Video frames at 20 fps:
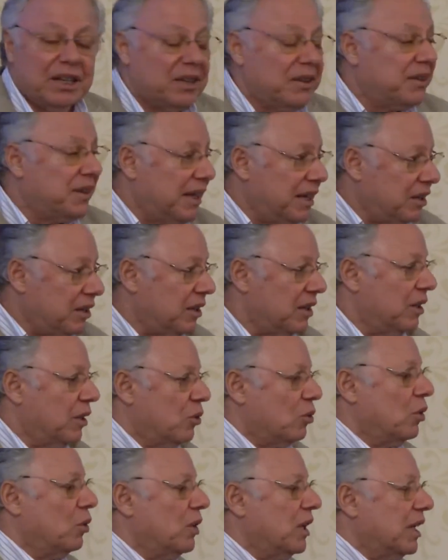Then
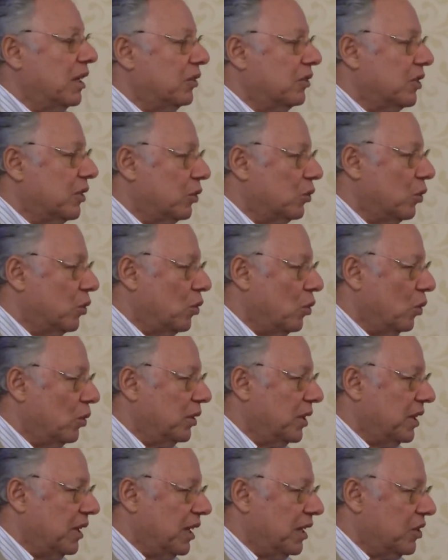we will enter into a
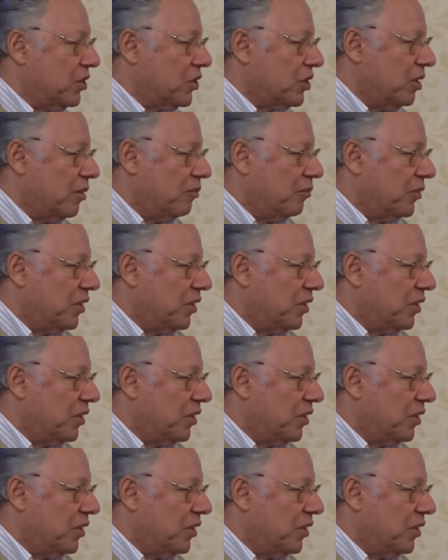golden age.